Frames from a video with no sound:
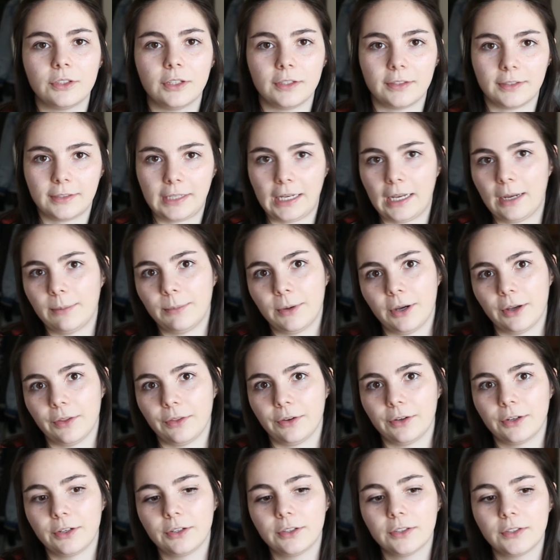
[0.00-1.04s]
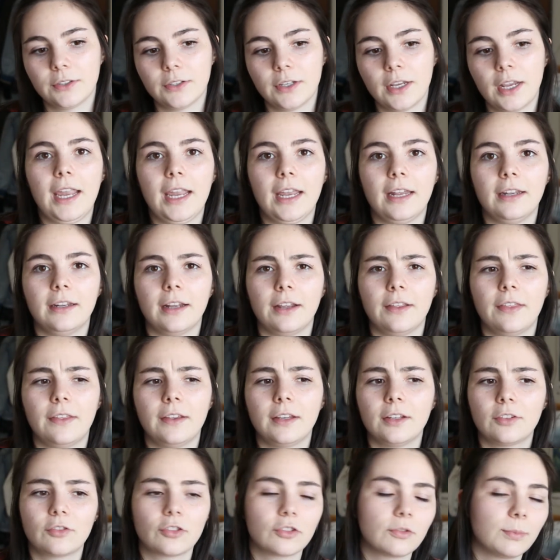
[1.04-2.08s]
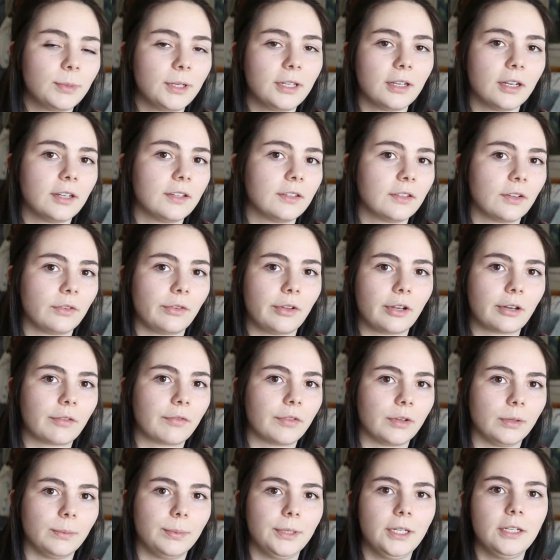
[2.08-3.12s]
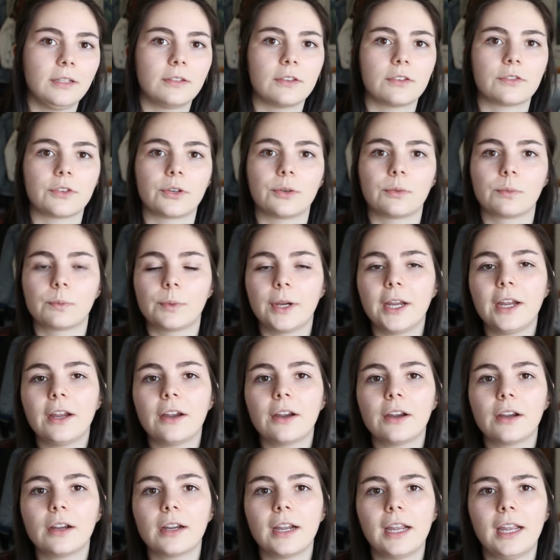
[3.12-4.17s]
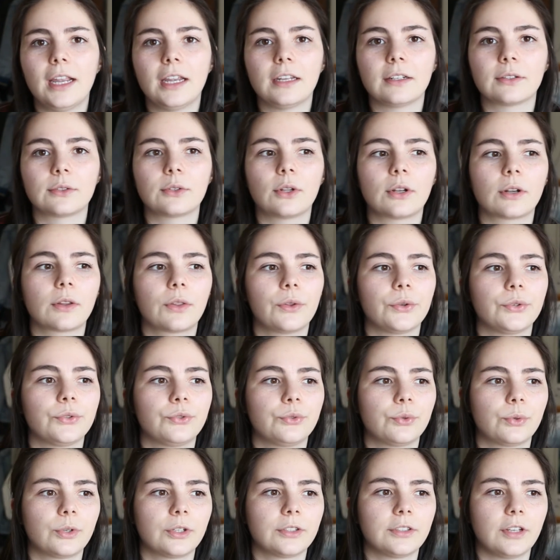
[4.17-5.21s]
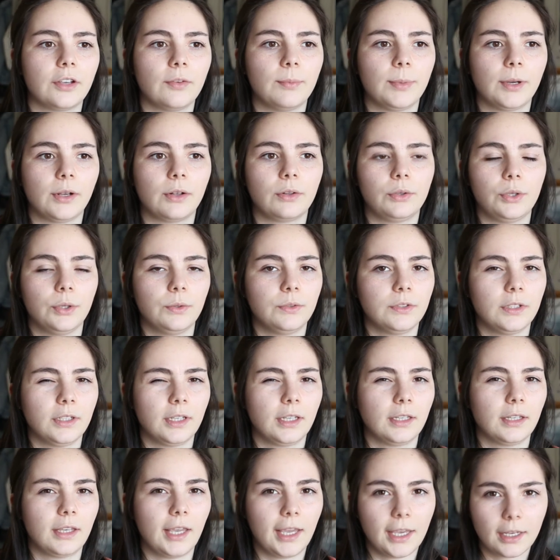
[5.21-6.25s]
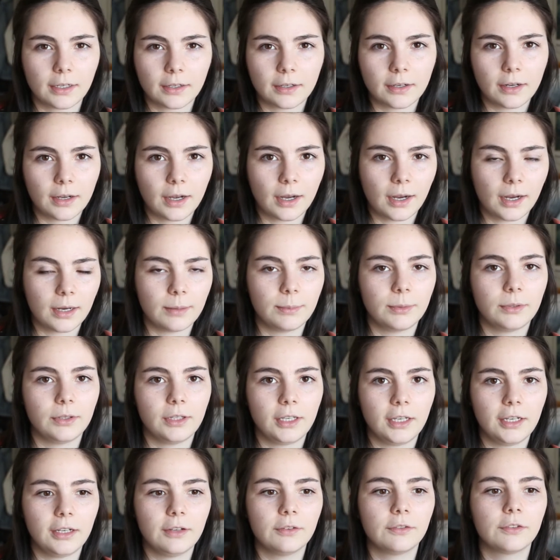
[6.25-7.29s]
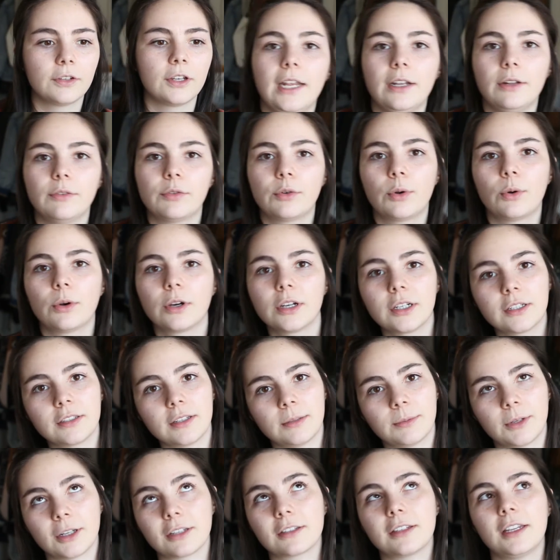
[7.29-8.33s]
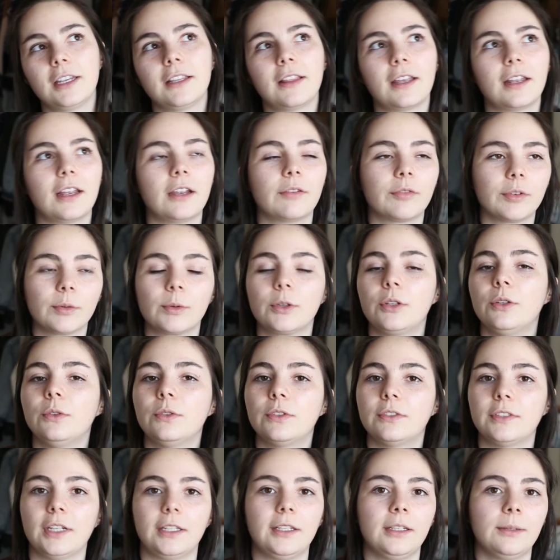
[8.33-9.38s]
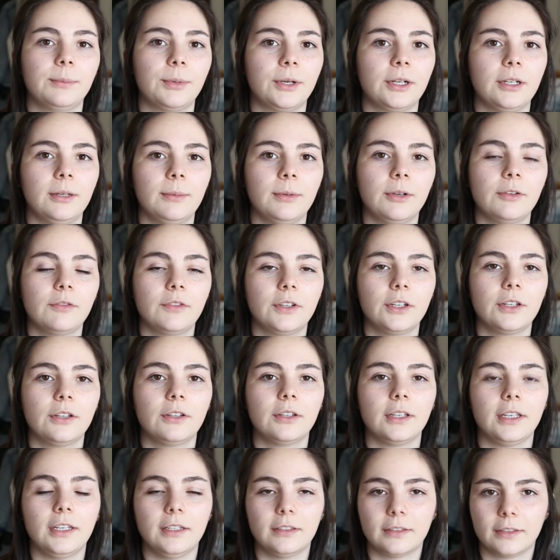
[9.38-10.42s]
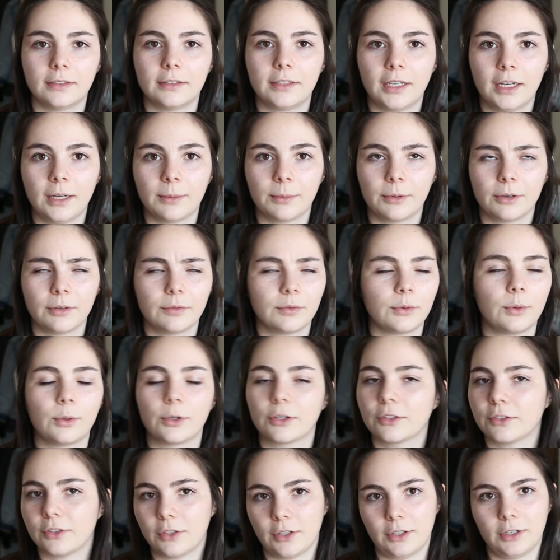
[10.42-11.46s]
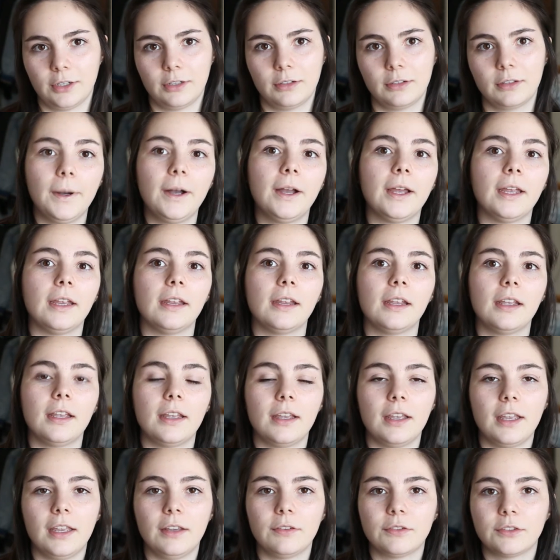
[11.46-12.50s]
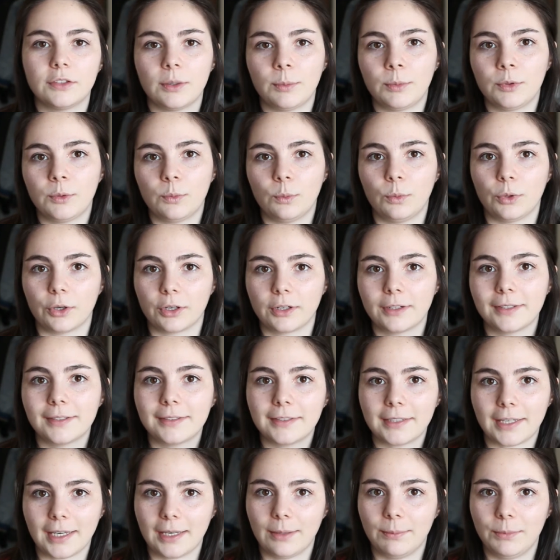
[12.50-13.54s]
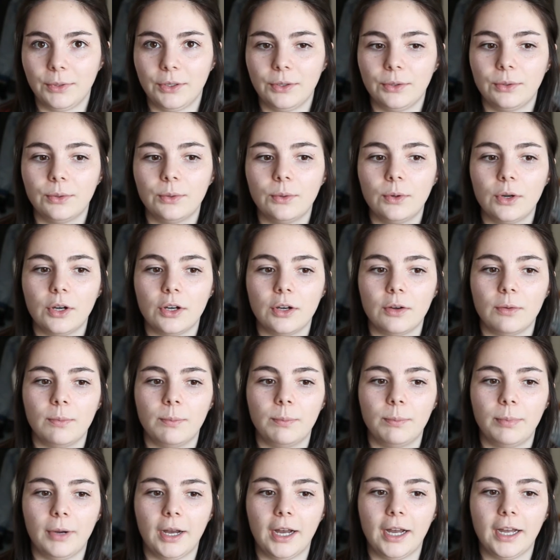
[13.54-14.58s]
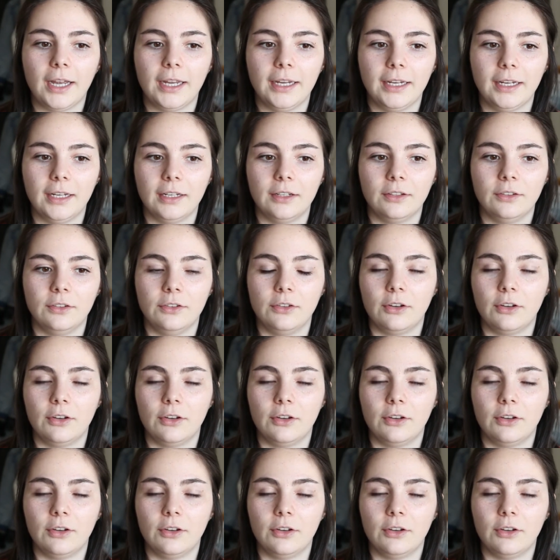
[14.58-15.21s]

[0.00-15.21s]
to scam others, and I think it's just because a lot of their pieces are rare and a lot of the stores have been closing in Canada, I believe. And of course, I'm not saying that everyone who's selling Brandy Melville is a scammer, of course not, but if someone were to scam you by